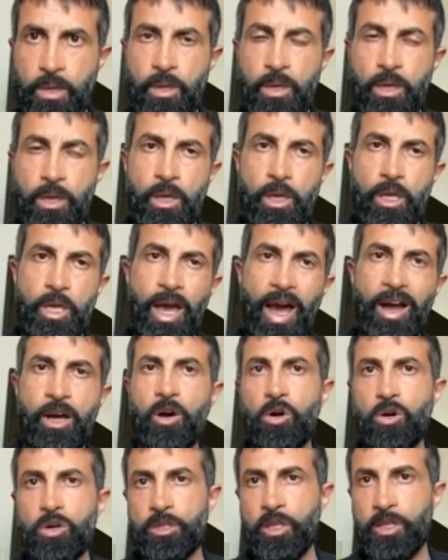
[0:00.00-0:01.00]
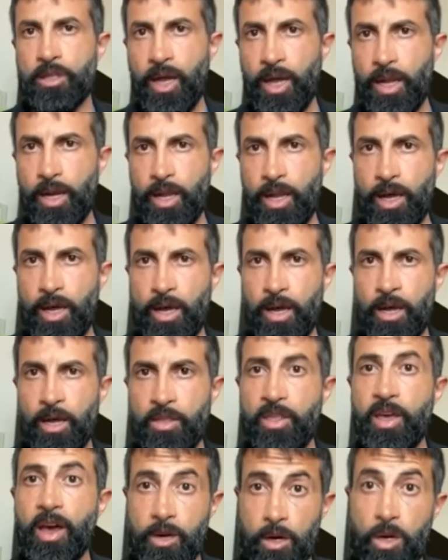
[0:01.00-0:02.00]
According to Allah, they
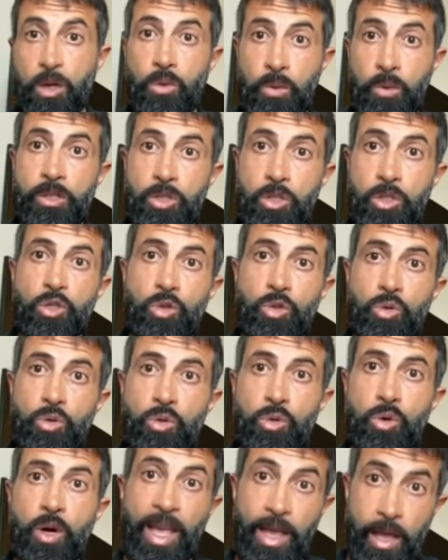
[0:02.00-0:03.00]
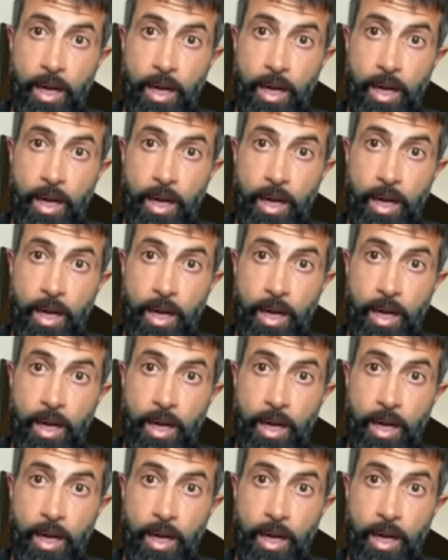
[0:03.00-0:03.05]
are going to hell.